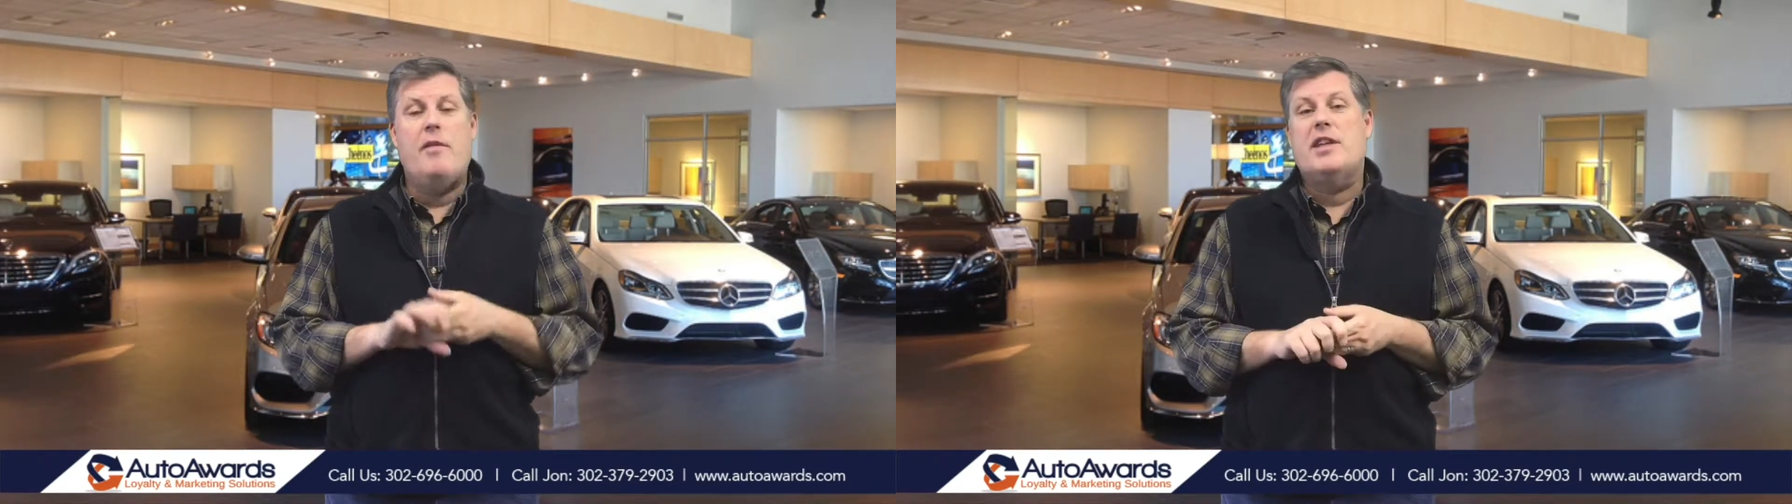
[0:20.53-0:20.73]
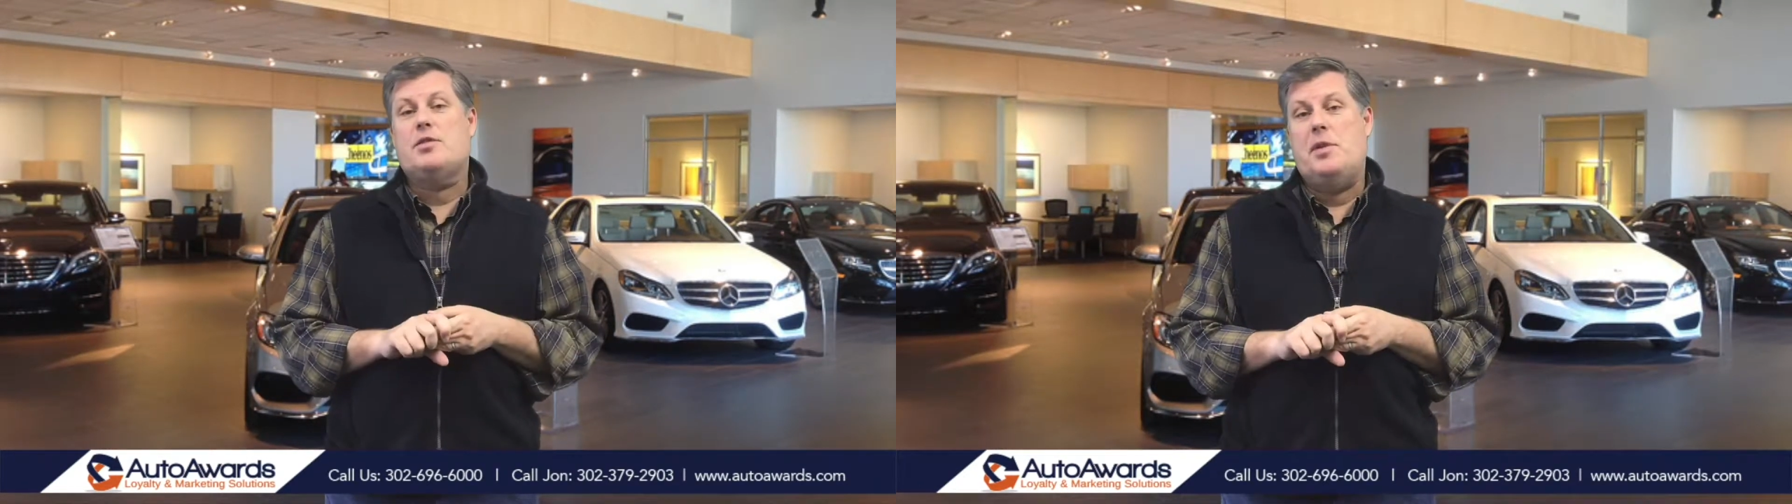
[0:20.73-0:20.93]

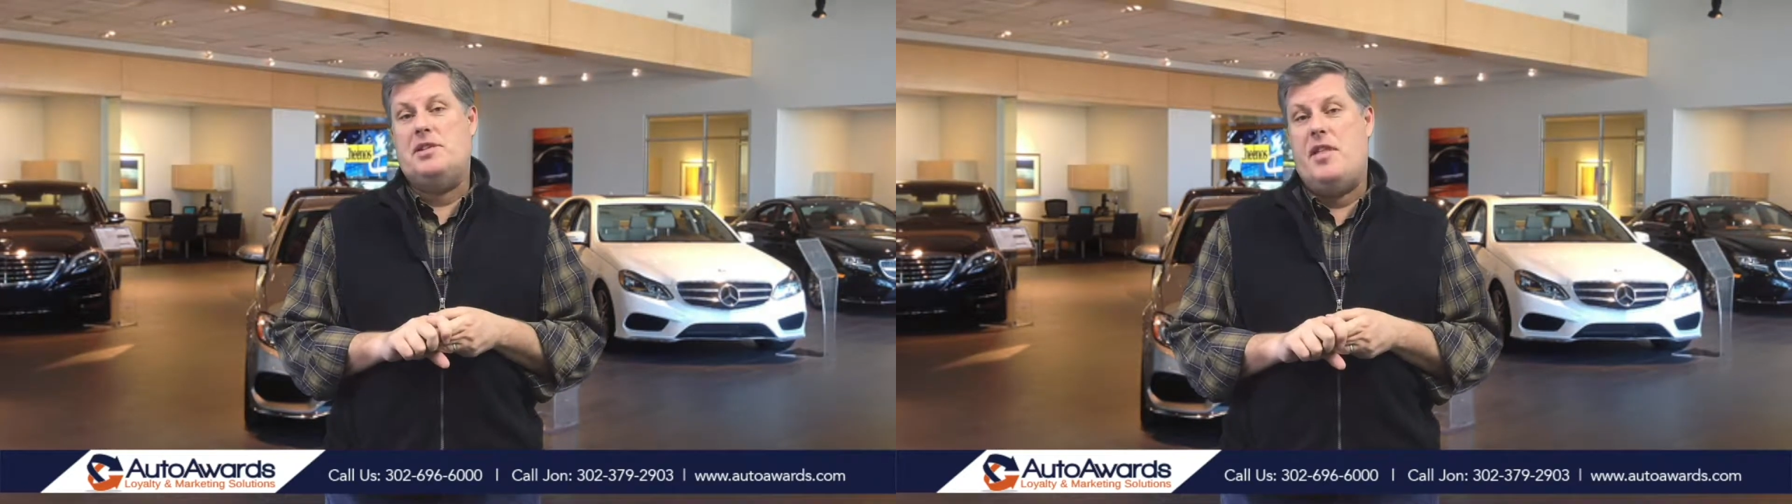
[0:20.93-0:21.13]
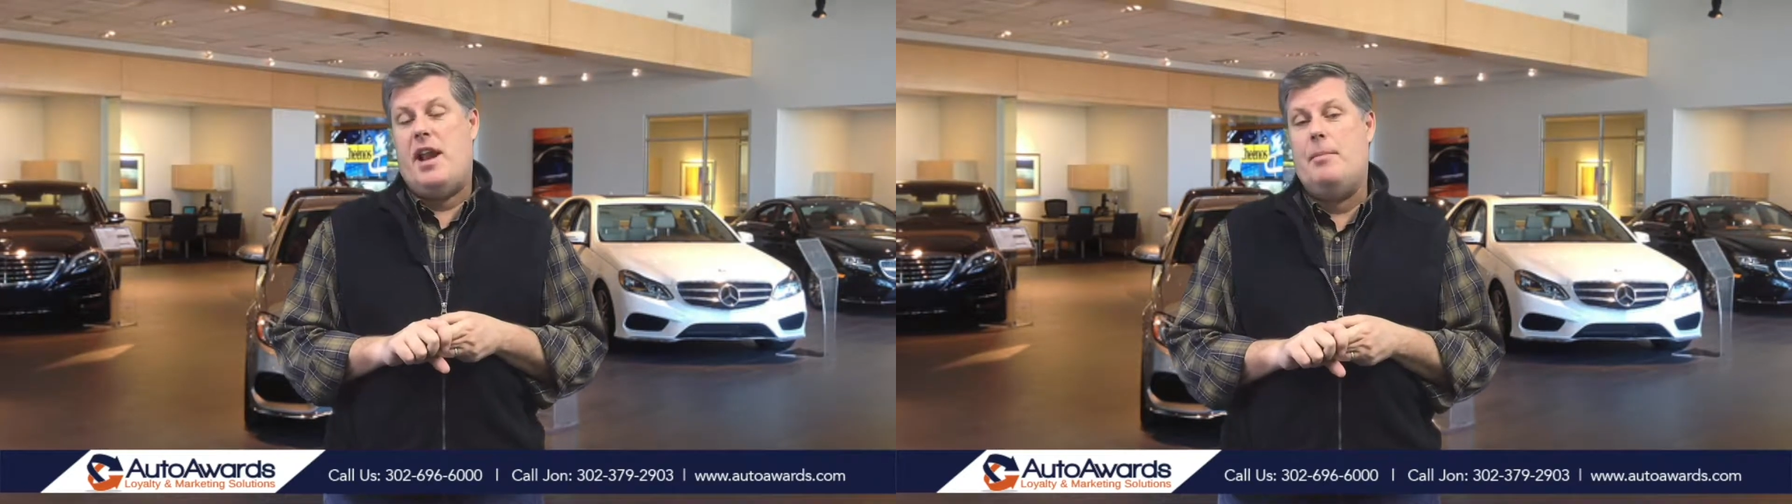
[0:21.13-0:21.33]
and that's the
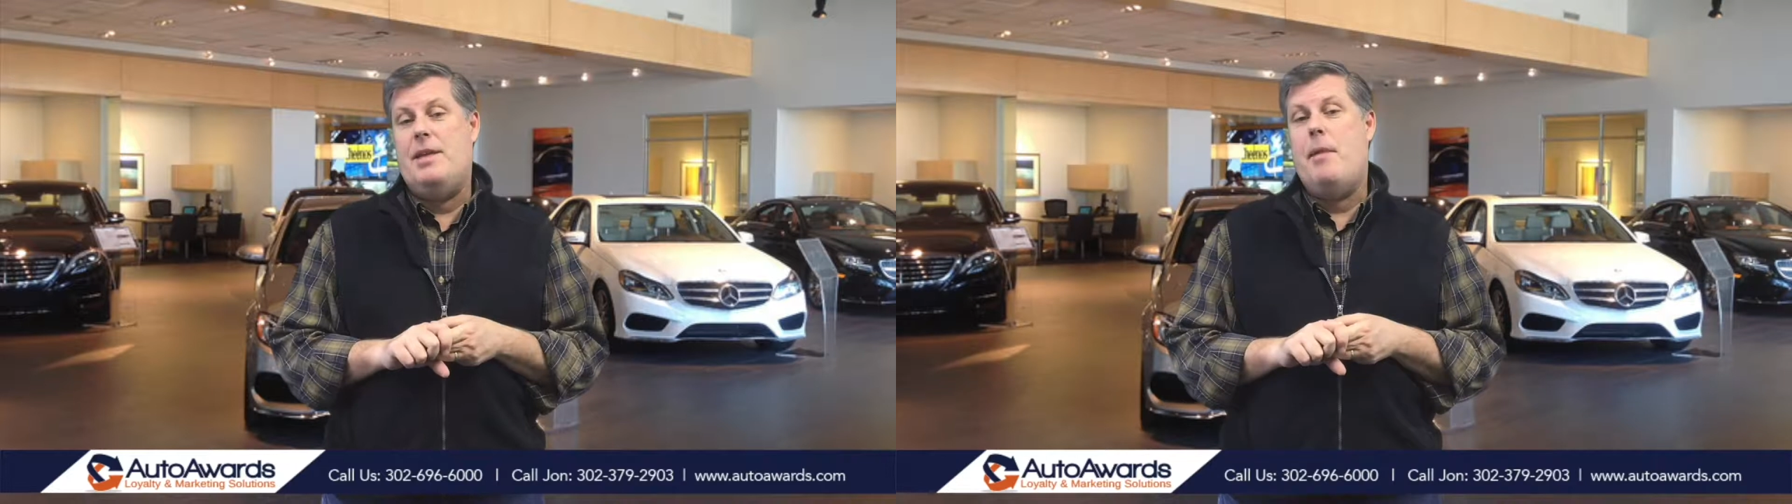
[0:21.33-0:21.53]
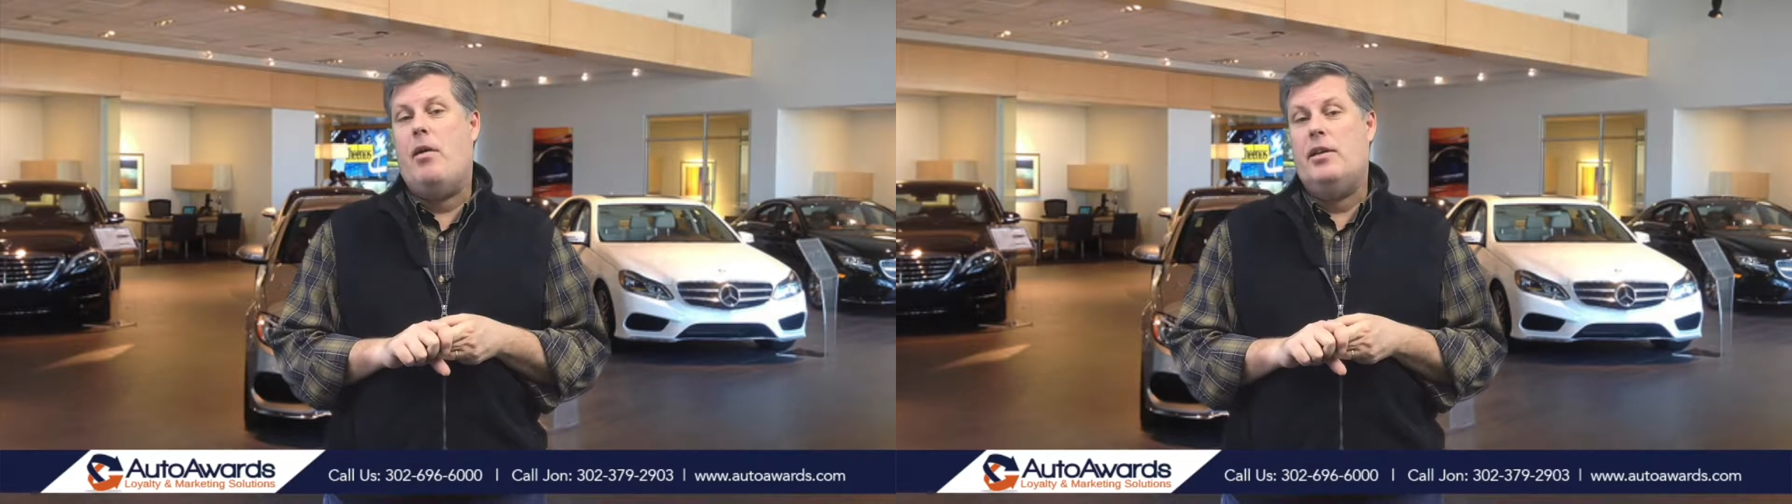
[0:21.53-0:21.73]
reason that I'm
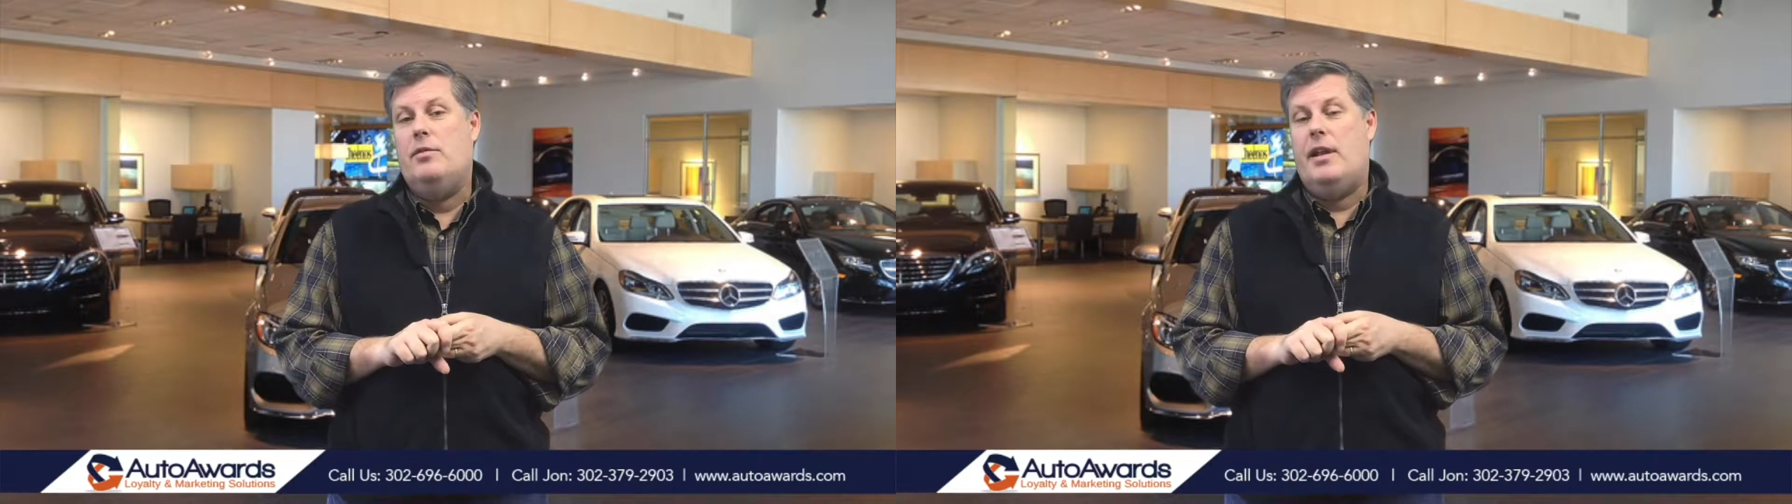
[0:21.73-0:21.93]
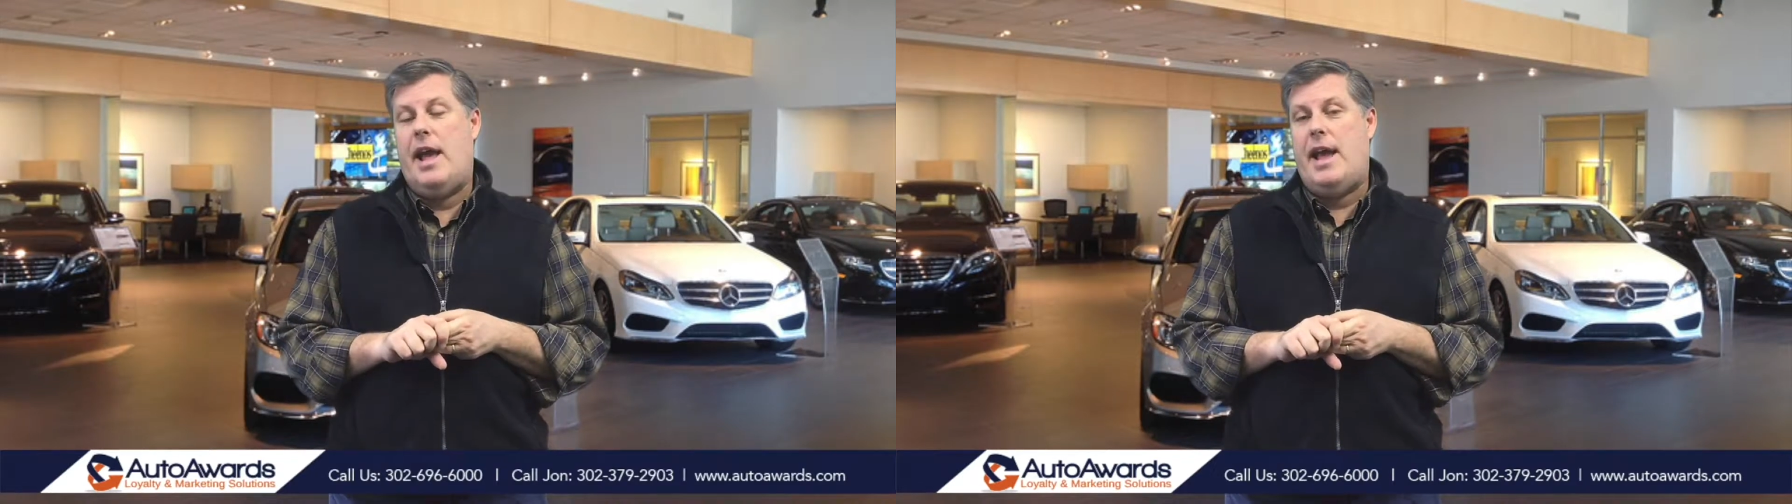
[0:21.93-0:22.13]
emailing you
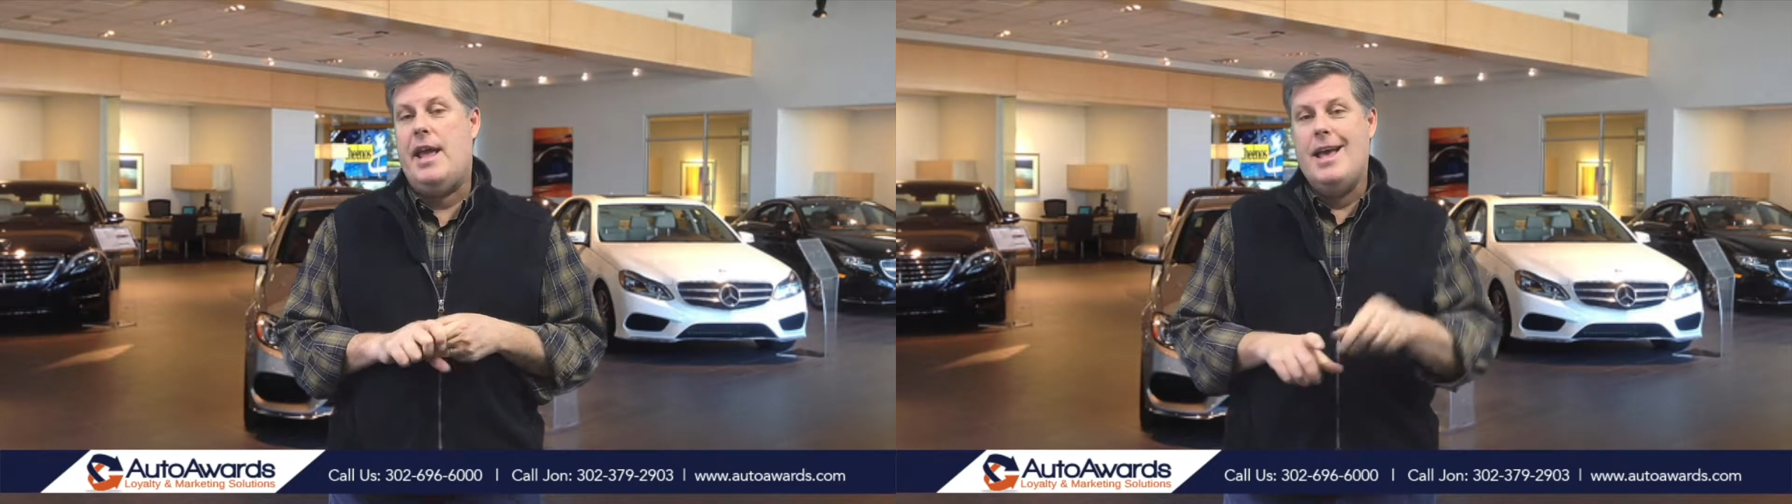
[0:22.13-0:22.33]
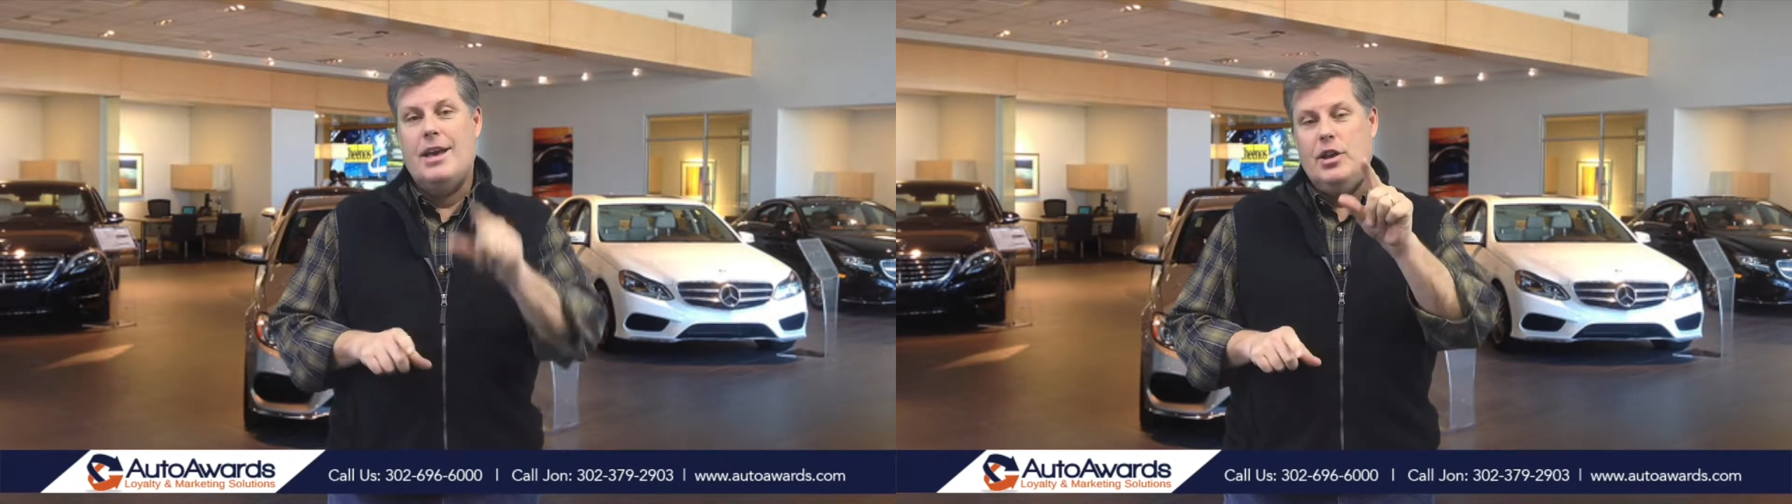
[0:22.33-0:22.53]
today,